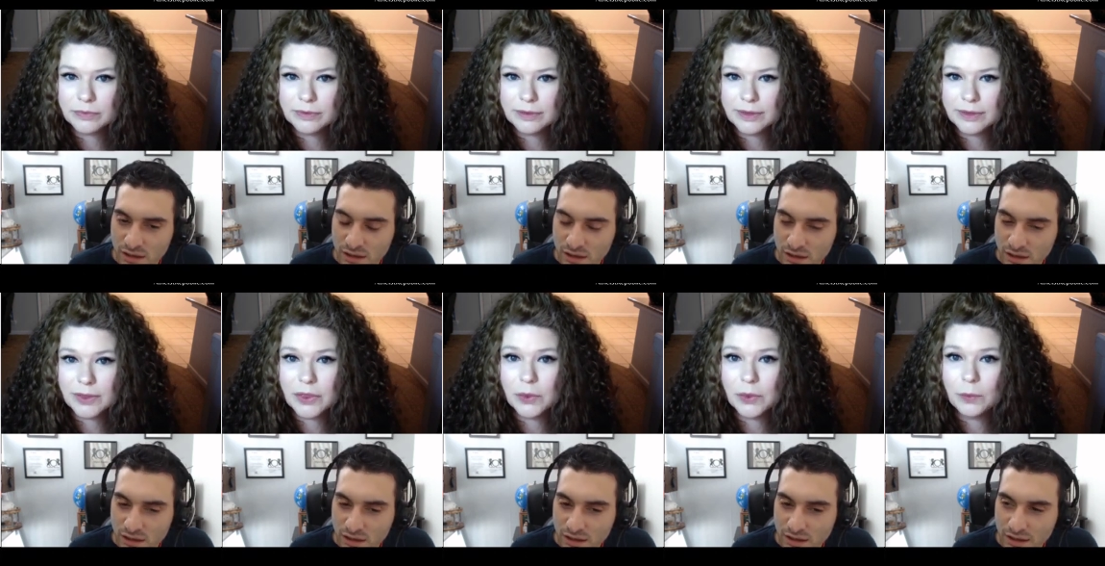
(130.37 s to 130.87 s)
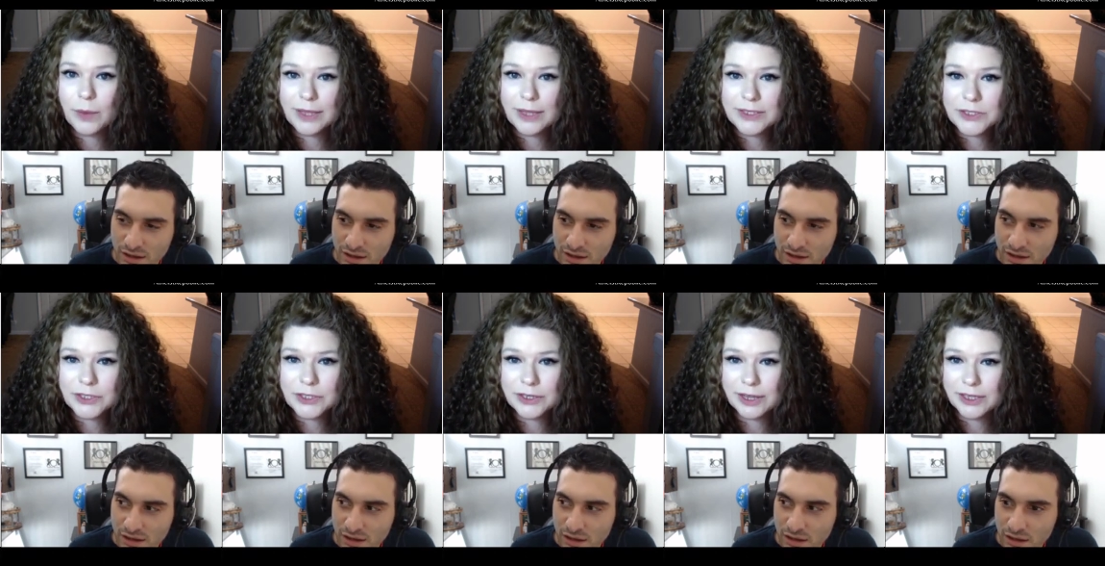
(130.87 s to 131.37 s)
Speaker 1: the
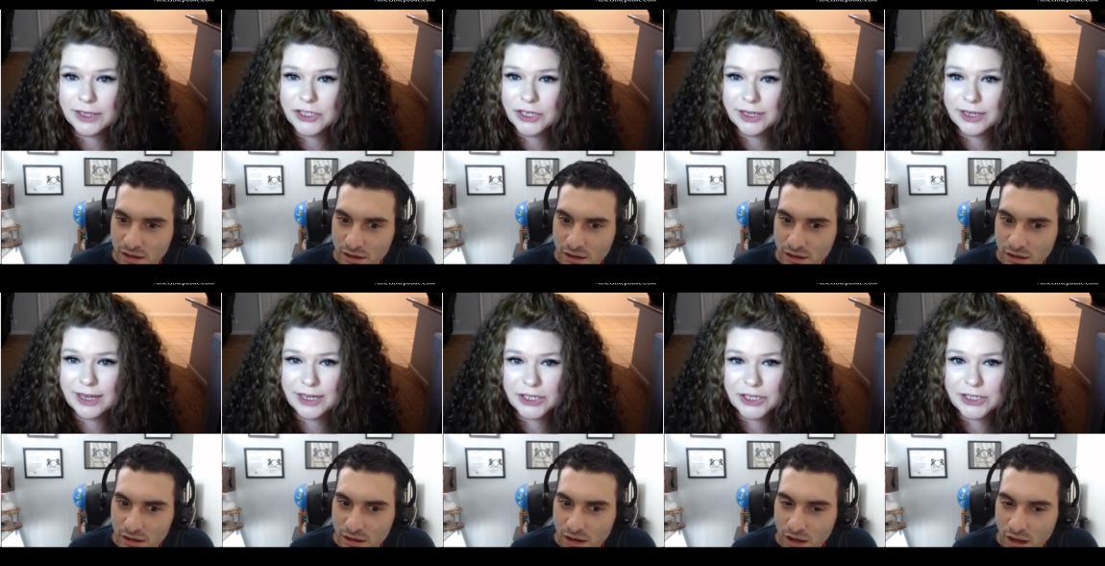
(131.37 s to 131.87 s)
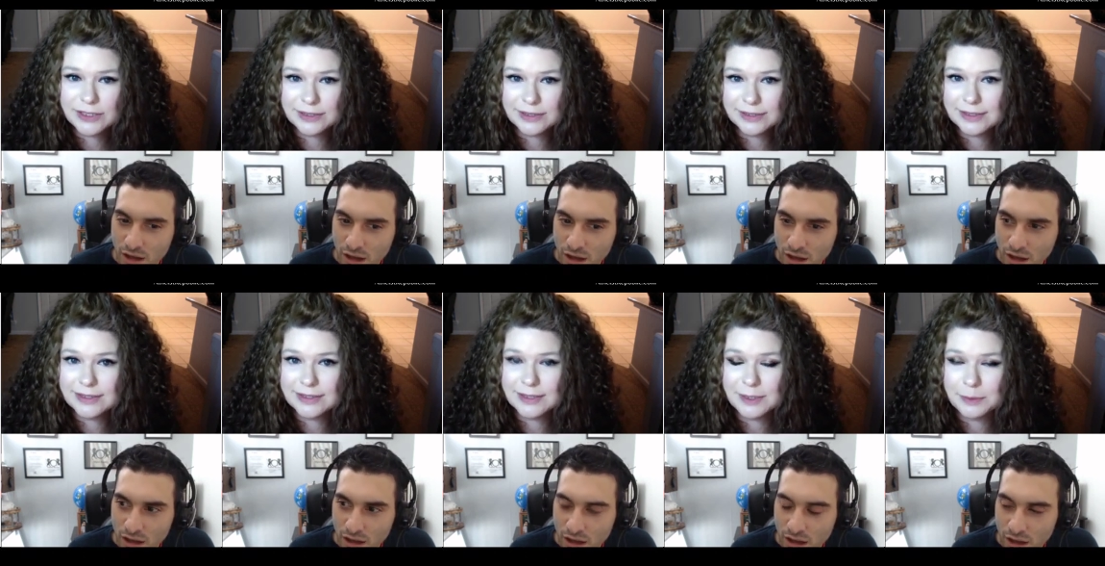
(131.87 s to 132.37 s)
Western education
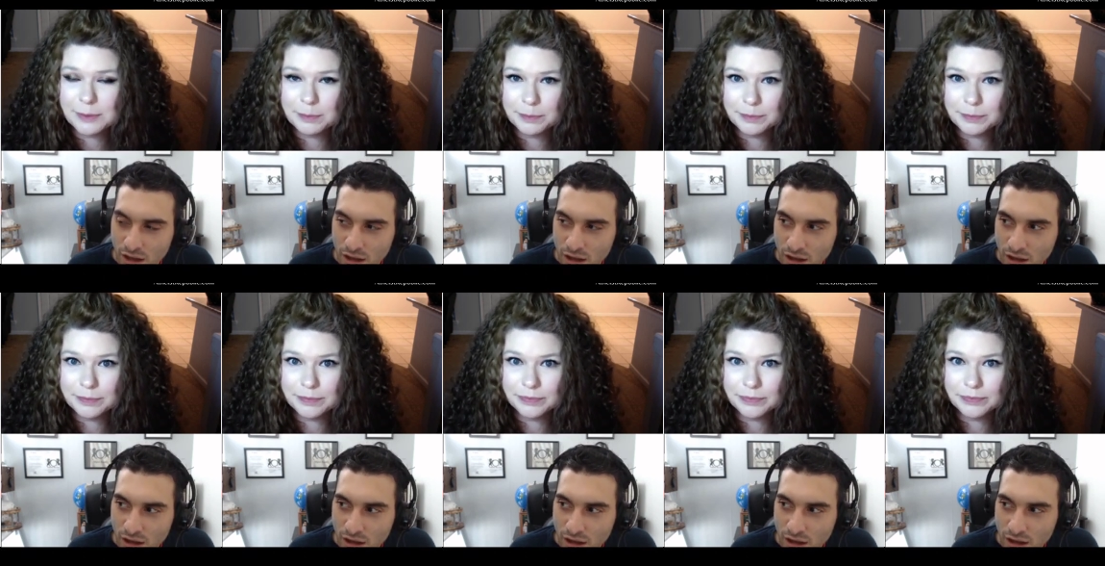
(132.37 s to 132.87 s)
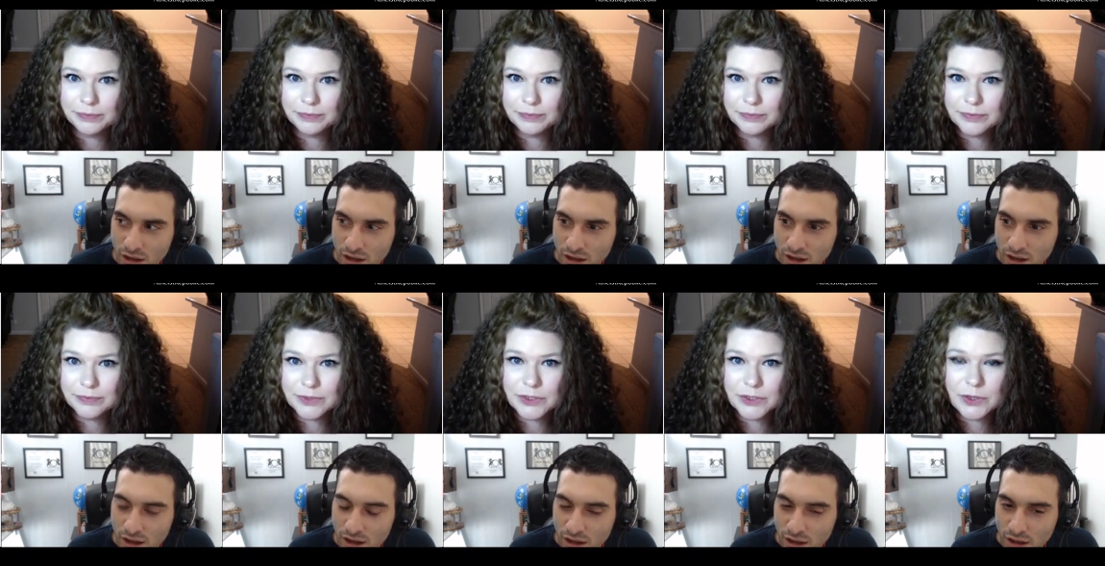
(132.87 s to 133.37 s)
system.
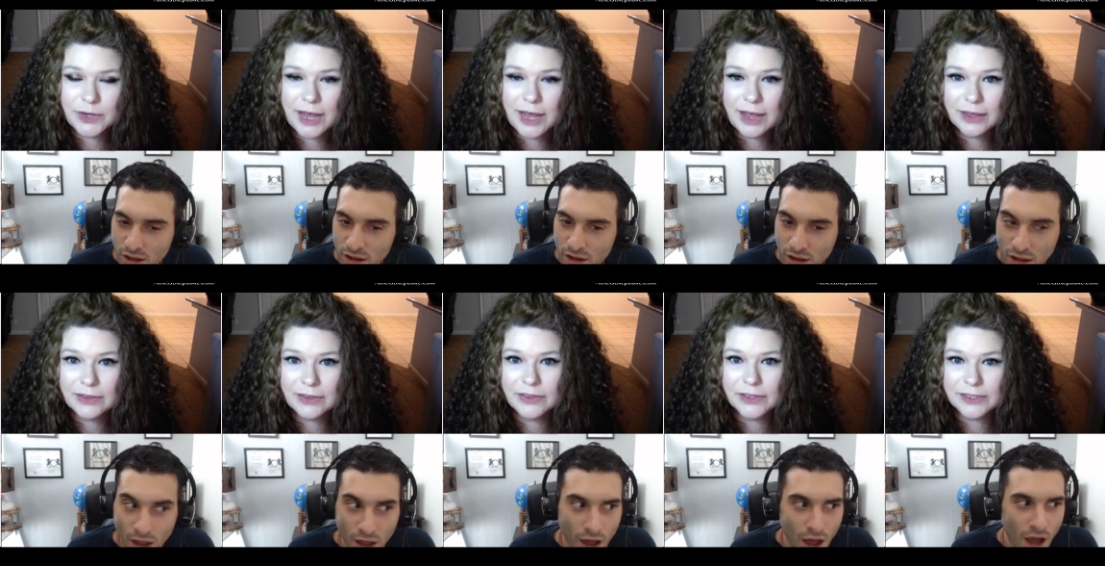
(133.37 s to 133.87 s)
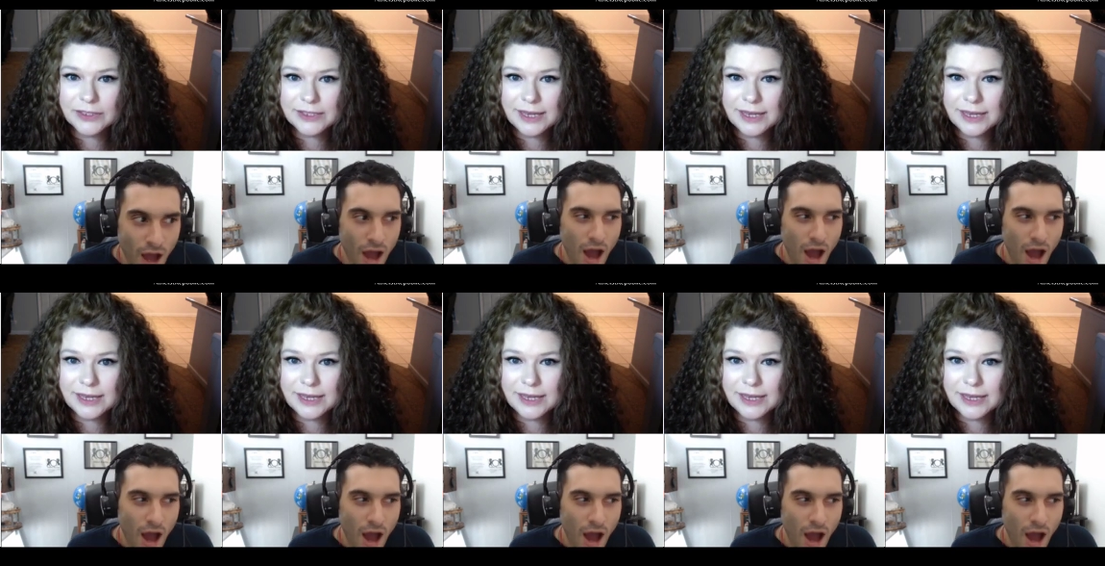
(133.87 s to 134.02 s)
So now they're saying